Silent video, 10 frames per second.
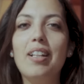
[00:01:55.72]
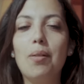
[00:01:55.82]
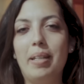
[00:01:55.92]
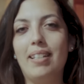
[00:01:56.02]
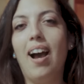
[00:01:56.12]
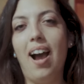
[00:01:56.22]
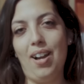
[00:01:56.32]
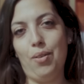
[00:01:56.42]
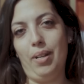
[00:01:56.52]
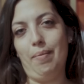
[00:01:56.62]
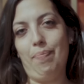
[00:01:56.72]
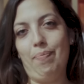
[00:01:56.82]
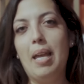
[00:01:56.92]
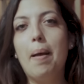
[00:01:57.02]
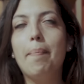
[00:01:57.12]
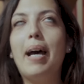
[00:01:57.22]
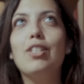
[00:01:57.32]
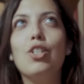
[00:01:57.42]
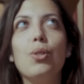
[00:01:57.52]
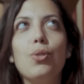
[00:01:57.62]
a little bit hungry,
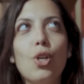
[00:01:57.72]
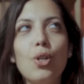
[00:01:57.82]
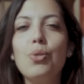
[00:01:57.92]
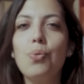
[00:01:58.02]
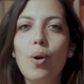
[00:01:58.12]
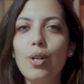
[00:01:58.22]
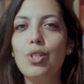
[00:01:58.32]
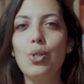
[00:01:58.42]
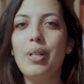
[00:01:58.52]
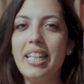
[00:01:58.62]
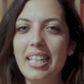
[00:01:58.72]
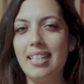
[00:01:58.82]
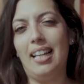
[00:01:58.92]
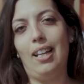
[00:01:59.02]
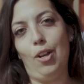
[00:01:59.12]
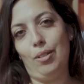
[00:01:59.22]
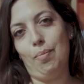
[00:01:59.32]
but you don't want to eat a lot.